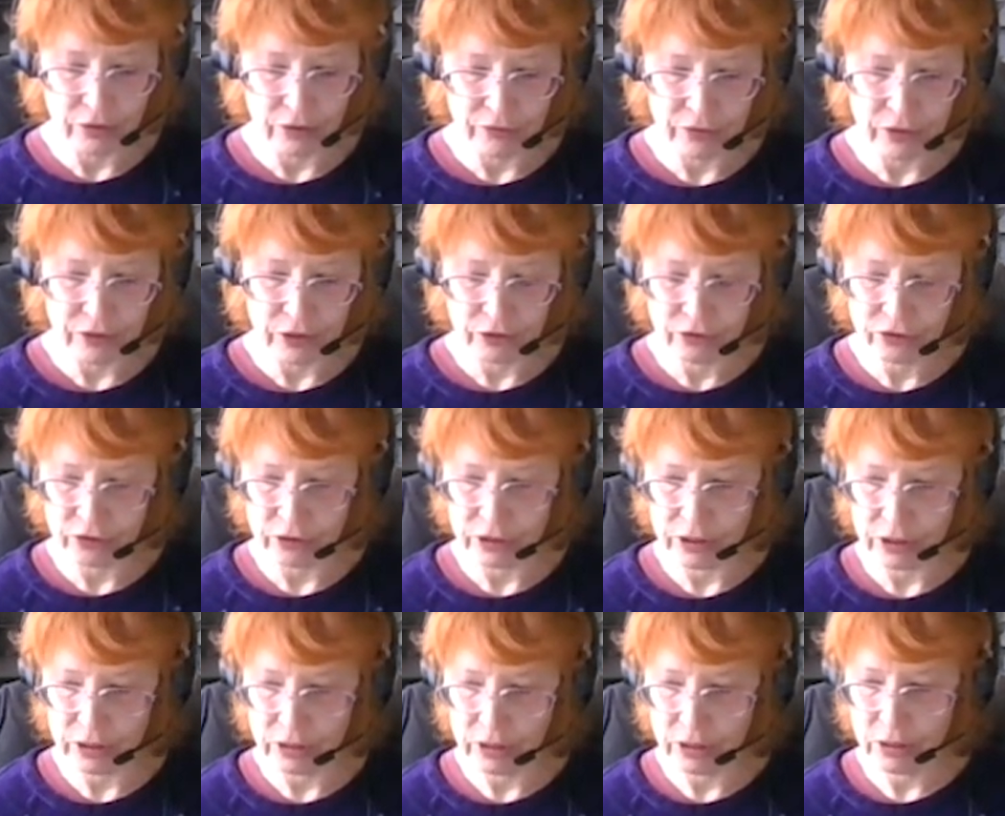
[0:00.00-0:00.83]

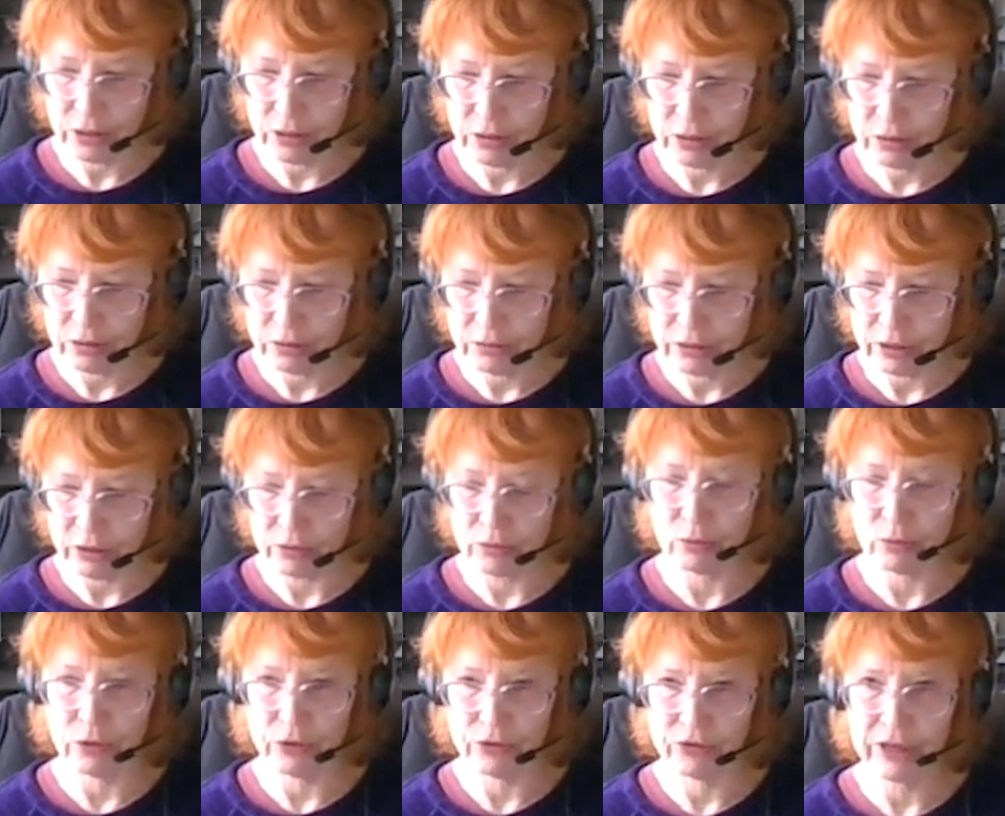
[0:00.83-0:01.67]
university
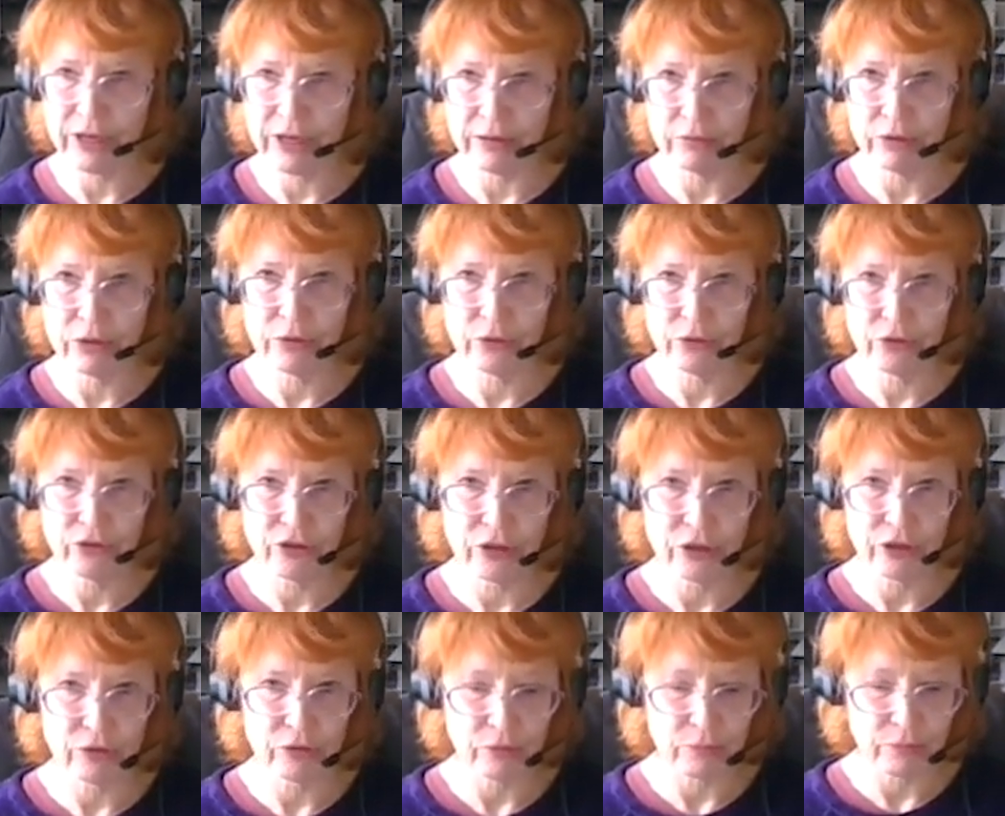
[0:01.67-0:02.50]
didn't want to get rid of the
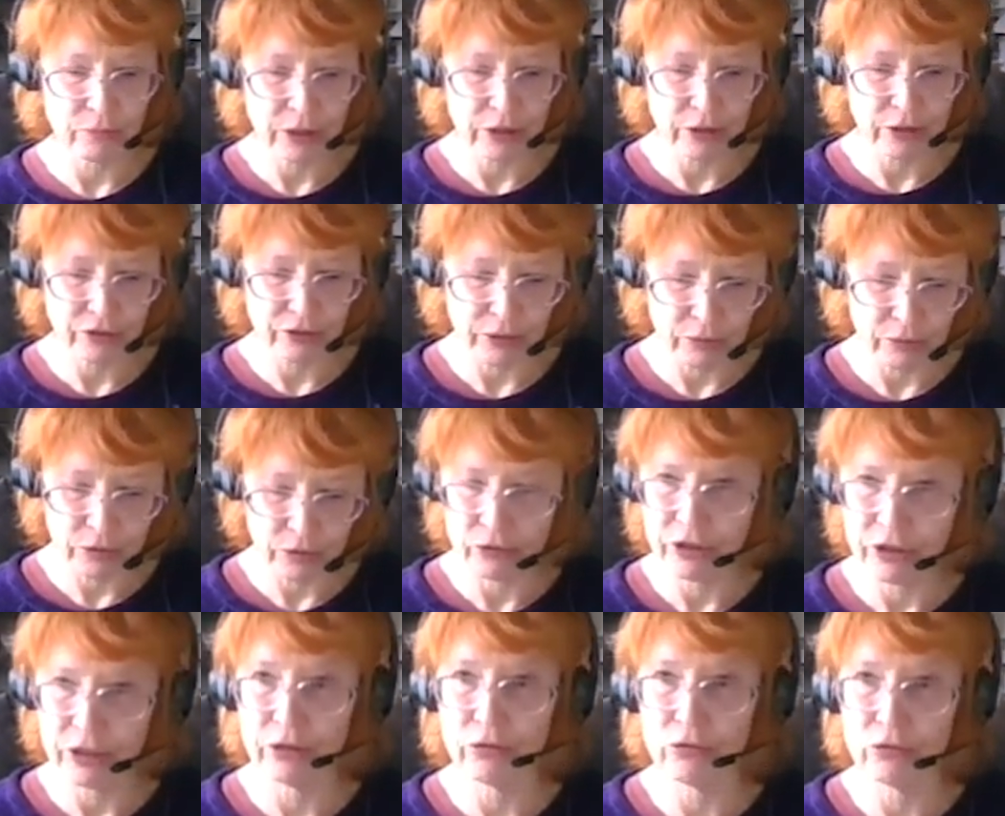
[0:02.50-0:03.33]
student because they were
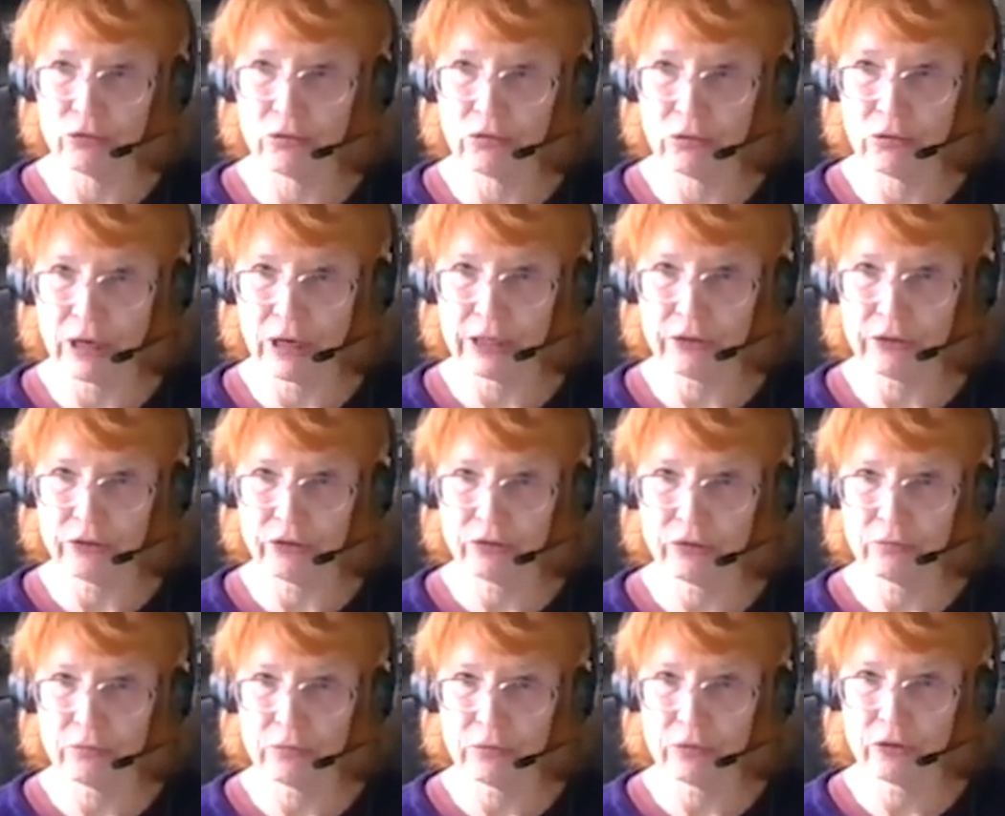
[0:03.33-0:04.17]
getting good grades.
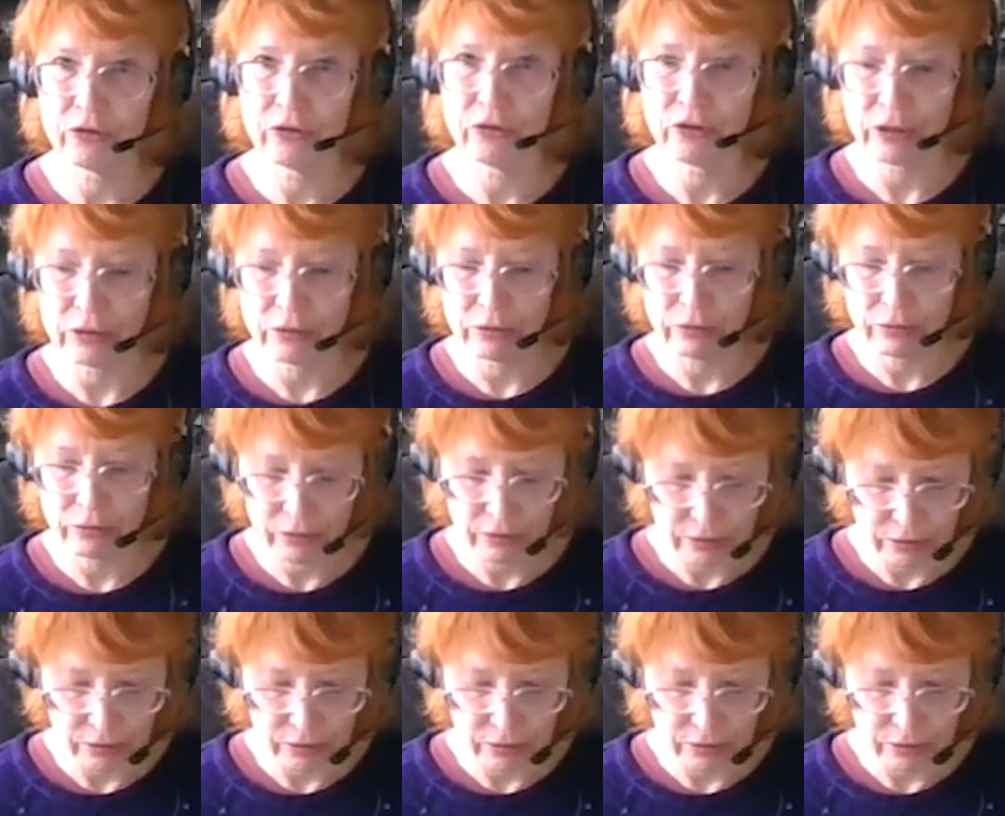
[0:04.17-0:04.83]
So